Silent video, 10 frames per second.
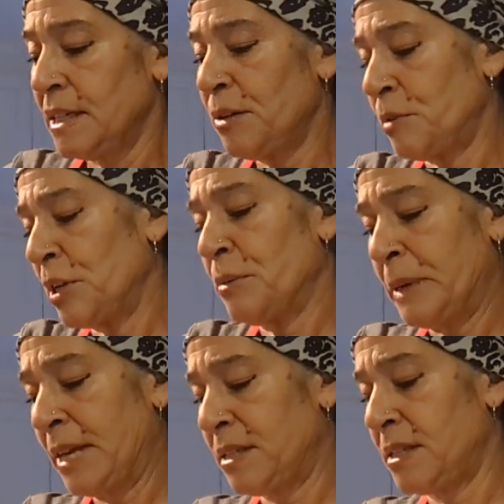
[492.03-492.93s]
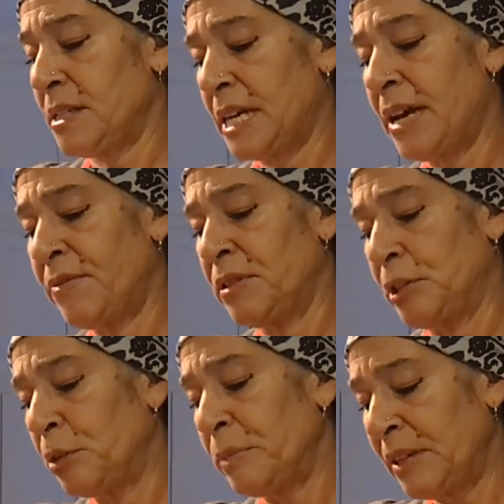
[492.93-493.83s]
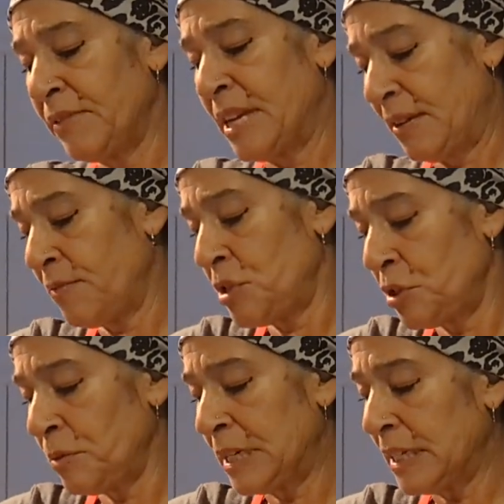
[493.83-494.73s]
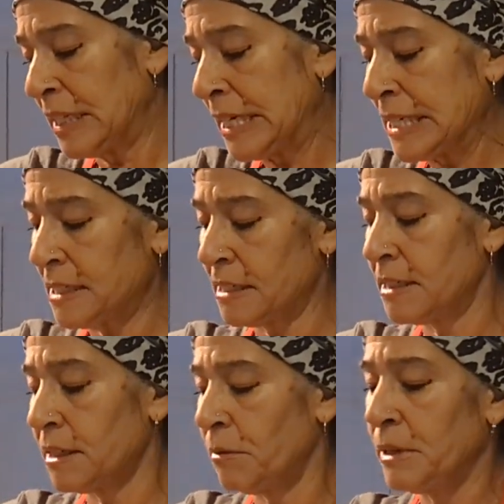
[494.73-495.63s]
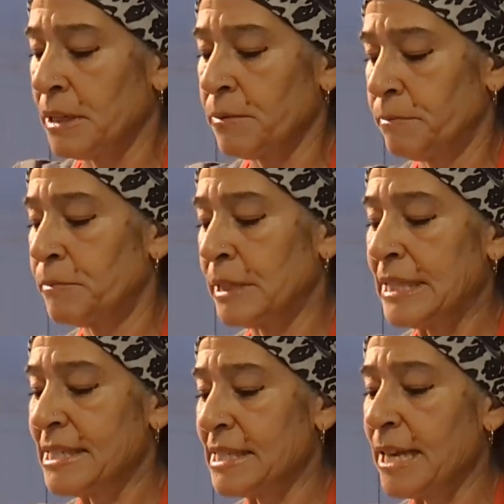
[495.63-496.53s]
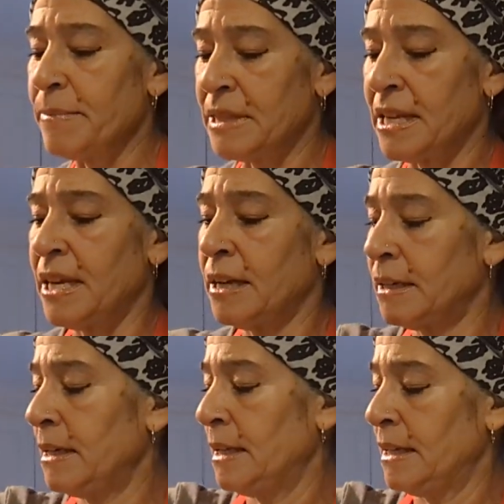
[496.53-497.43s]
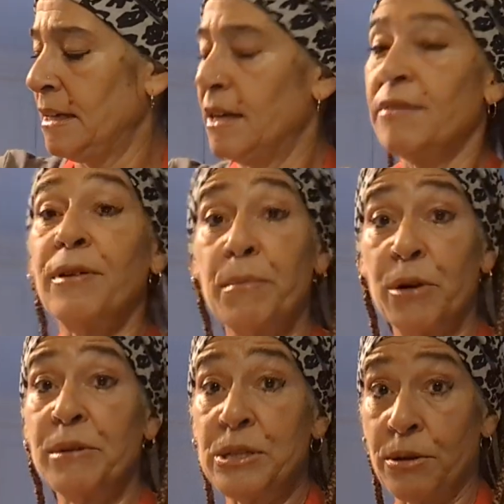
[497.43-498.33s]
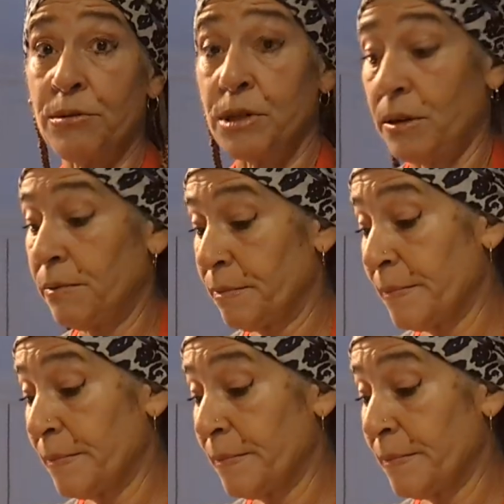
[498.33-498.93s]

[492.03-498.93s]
You want your pasta to have a little bit of give to it at least. So we want the same thing from our risotto.